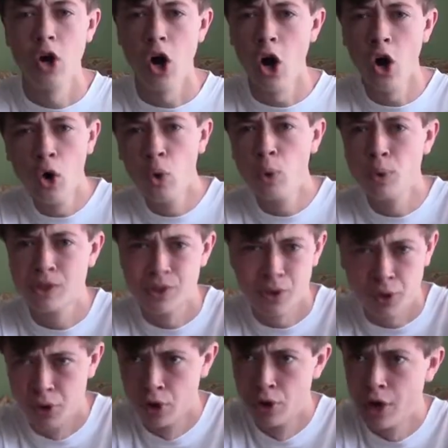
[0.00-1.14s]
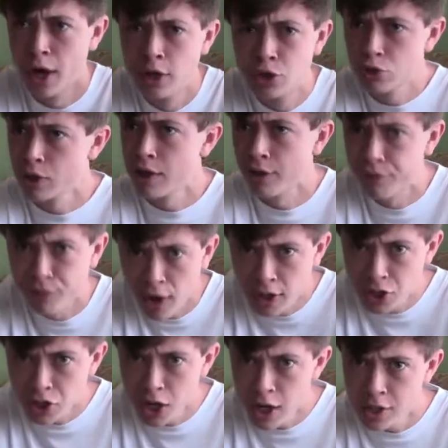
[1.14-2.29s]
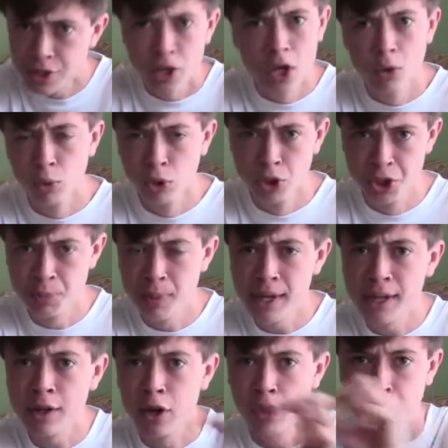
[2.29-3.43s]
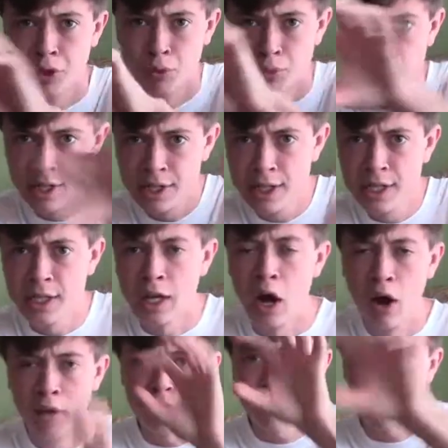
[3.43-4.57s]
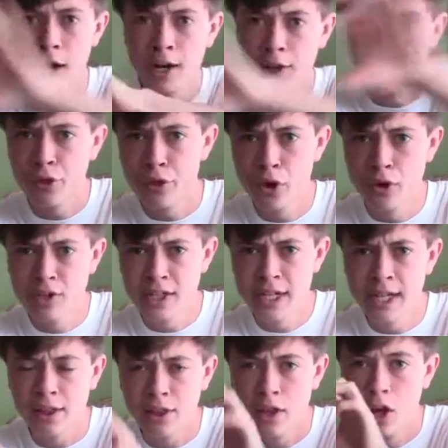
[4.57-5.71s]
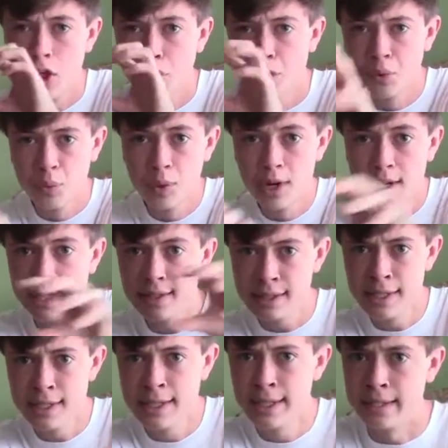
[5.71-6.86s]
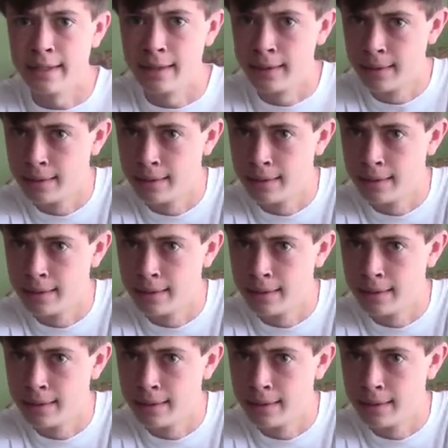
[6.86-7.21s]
Oh, it's a third entry in a franchise? We'll just make it 3D. Friday the 13th, 3D.